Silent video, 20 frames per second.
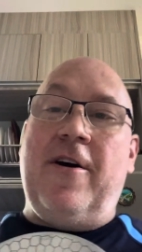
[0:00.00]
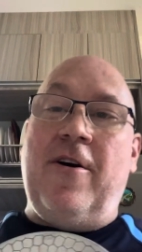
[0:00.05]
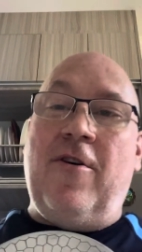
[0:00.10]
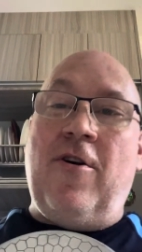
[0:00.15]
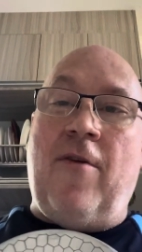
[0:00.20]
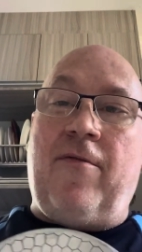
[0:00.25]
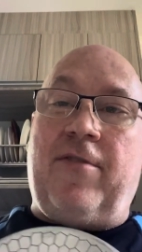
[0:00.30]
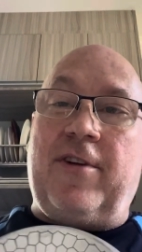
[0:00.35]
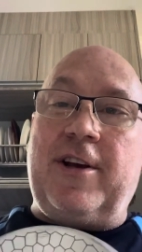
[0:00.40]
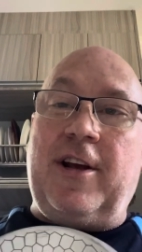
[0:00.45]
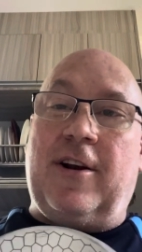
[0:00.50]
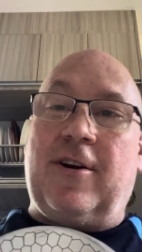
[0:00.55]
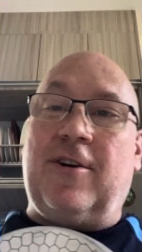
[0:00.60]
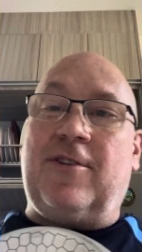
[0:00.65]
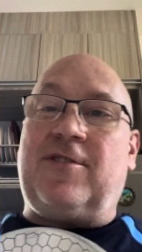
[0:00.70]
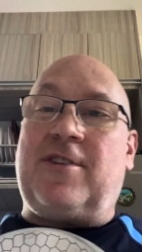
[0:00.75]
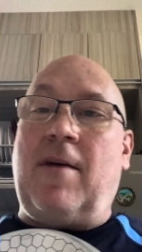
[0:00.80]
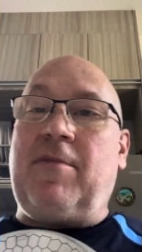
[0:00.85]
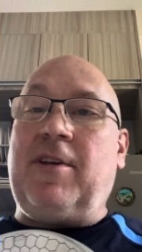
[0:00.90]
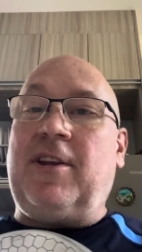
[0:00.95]
Hopefully you learned
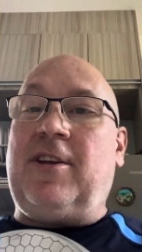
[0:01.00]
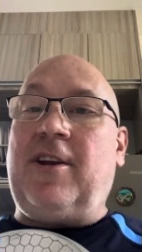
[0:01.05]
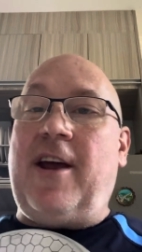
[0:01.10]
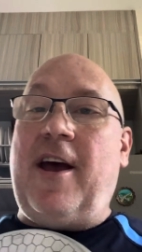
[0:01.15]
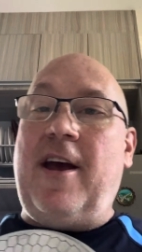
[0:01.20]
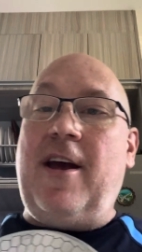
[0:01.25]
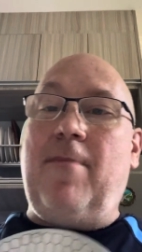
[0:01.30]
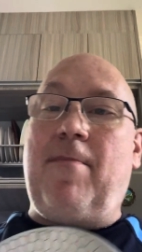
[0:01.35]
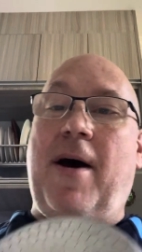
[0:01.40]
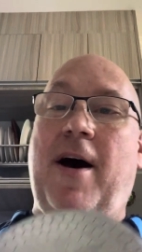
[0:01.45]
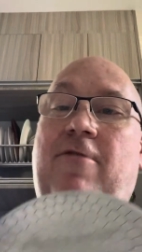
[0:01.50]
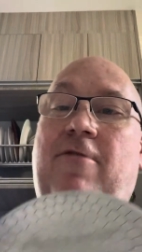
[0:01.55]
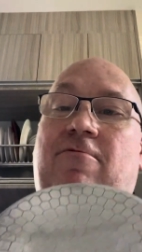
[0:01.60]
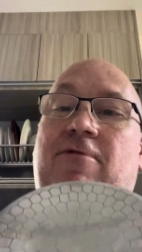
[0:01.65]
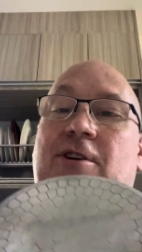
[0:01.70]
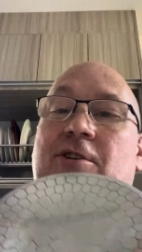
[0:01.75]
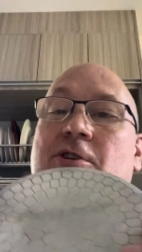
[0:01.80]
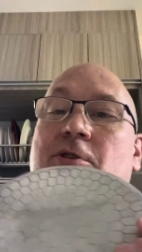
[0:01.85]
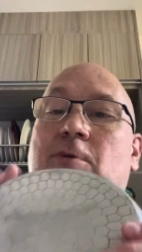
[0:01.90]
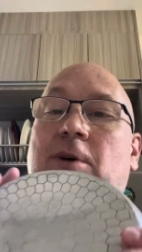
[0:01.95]
something today about
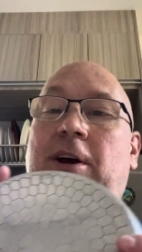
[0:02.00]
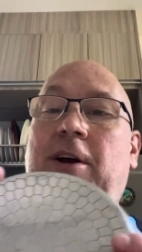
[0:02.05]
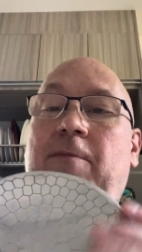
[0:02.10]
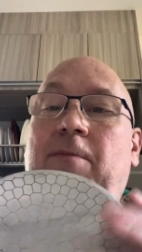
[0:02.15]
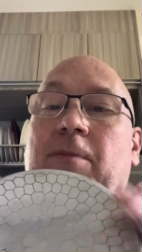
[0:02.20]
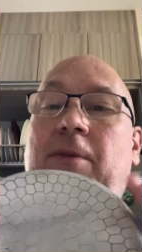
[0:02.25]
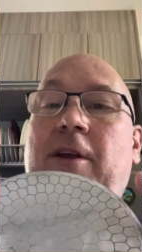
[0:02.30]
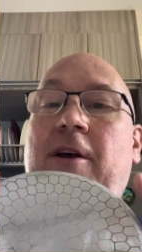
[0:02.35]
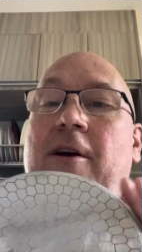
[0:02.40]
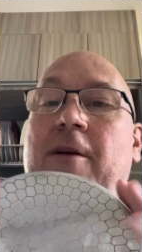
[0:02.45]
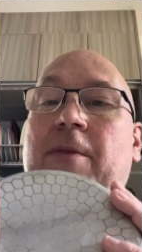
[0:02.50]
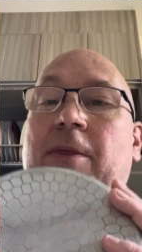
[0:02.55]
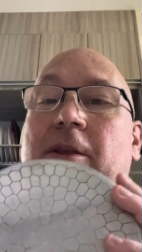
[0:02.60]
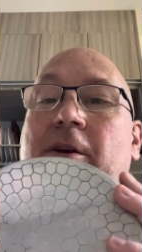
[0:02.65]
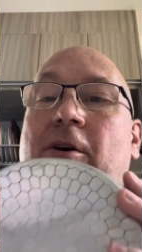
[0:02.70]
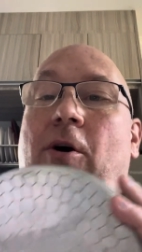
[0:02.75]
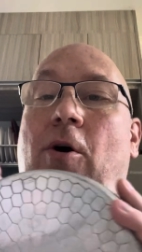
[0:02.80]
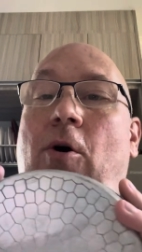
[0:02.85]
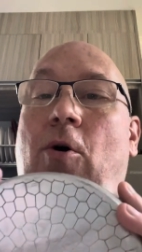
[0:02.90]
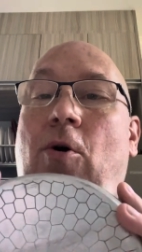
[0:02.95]
renewing
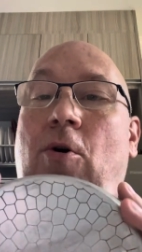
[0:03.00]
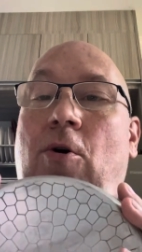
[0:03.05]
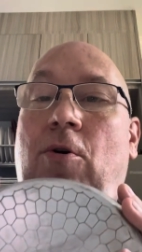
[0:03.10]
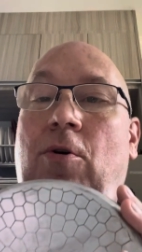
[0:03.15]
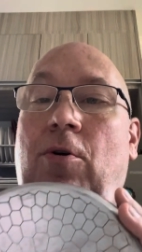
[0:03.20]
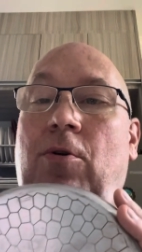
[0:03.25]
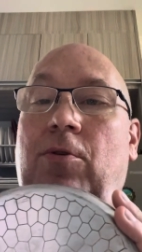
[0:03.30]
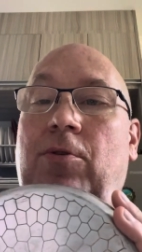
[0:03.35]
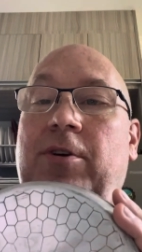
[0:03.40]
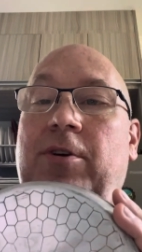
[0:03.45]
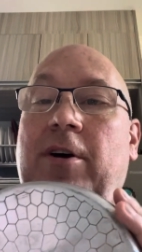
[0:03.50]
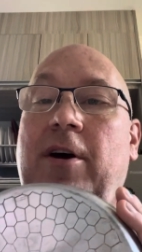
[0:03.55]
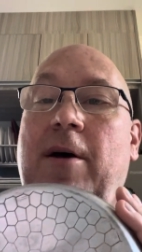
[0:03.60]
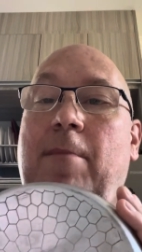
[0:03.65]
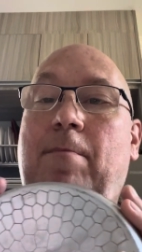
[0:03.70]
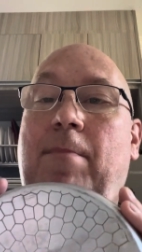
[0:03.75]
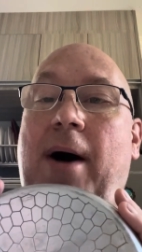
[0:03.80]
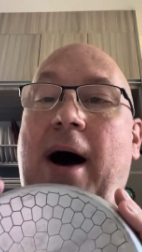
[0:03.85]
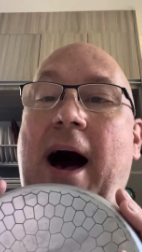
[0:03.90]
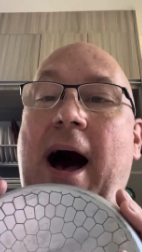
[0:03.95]
old
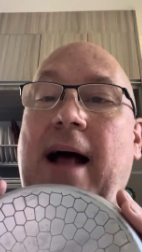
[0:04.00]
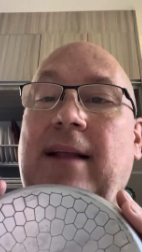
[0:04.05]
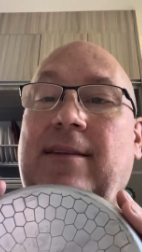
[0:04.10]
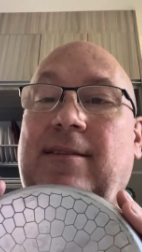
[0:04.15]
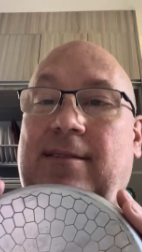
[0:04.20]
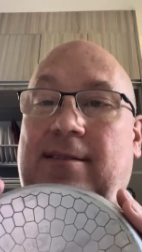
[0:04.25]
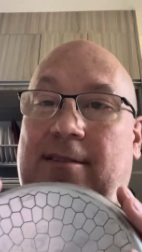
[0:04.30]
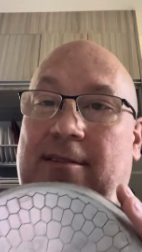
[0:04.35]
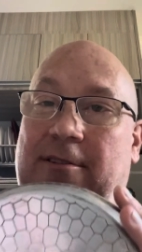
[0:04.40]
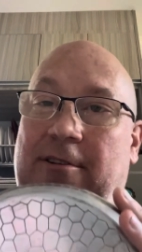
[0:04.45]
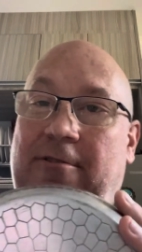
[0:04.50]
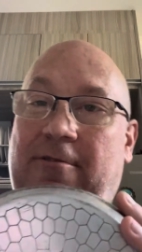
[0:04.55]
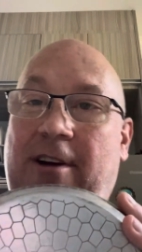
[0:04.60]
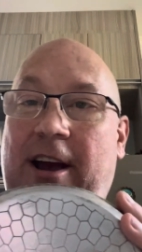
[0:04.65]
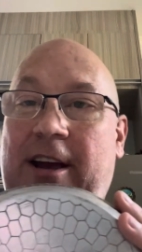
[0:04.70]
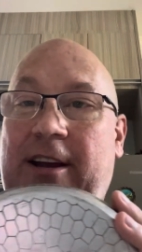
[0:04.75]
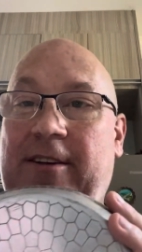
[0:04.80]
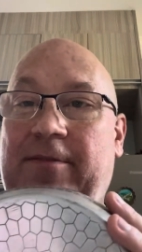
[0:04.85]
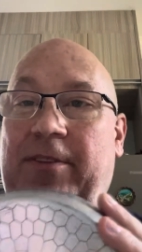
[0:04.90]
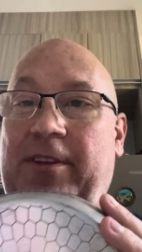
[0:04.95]
pots,
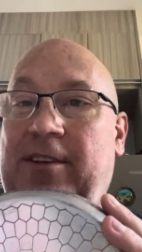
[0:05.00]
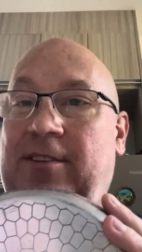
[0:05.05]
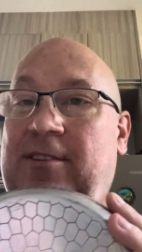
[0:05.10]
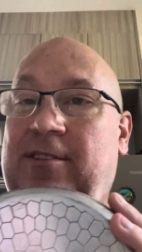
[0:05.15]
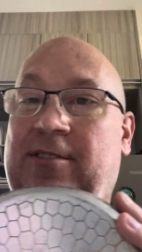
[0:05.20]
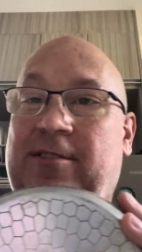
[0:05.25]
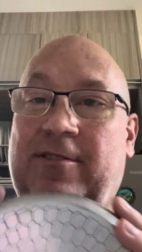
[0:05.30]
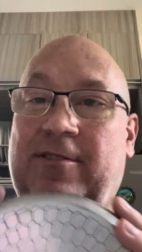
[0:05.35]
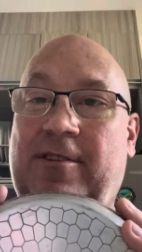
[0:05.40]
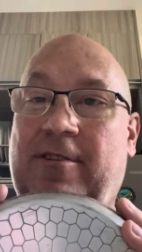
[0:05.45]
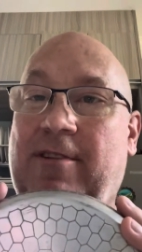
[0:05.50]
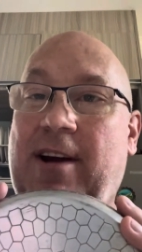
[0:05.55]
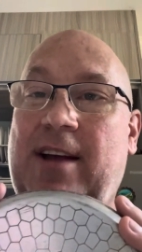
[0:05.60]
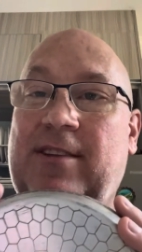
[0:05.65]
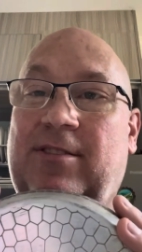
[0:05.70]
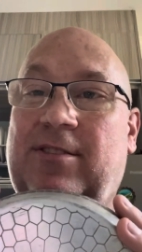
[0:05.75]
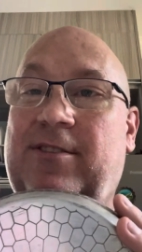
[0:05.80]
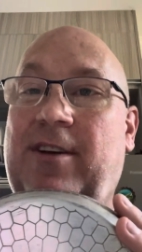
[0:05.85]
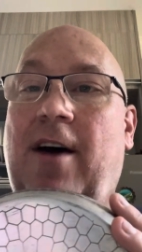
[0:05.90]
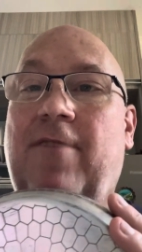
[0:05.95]
right? This is great
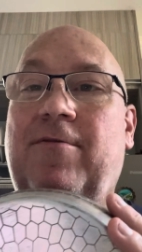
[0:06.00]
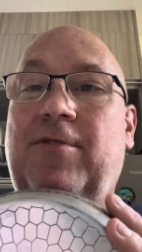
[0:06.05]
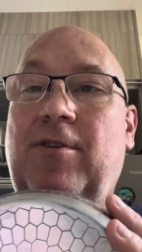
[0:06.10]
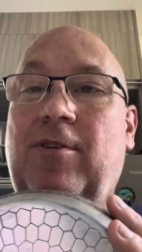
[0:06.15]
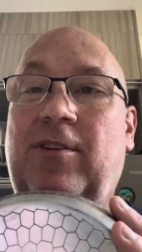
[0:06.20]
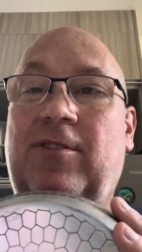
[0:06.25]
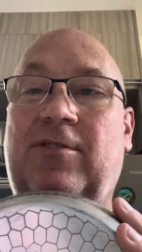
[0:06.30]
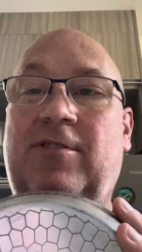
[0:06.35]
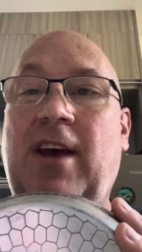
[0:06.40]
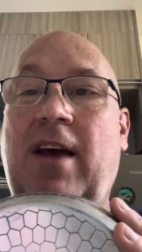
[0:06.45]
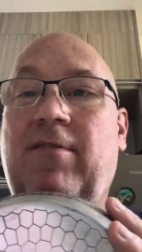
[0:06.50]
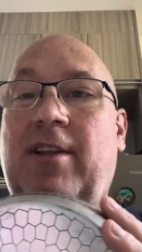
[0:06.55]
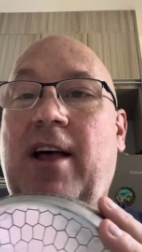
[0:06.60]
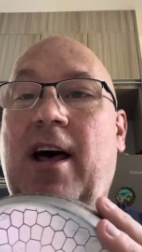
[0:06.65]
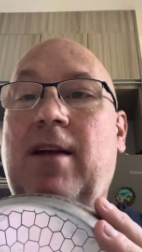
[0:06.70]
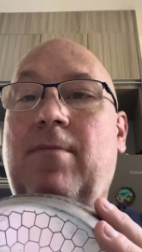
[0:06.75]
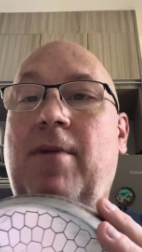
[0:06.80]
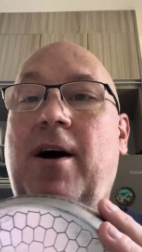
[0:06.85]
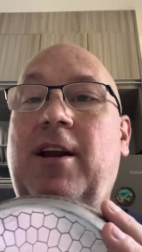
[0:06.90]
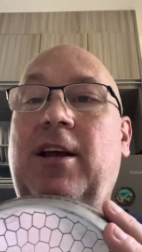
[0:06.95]
stuff. You can save a lot
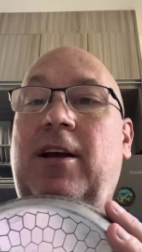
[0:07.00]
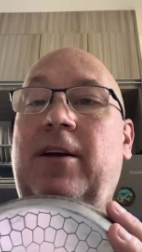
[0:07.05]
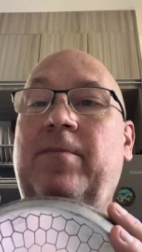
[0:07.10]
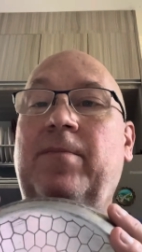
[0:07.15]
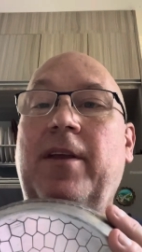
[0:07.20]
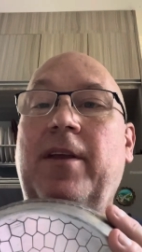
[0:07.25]
of money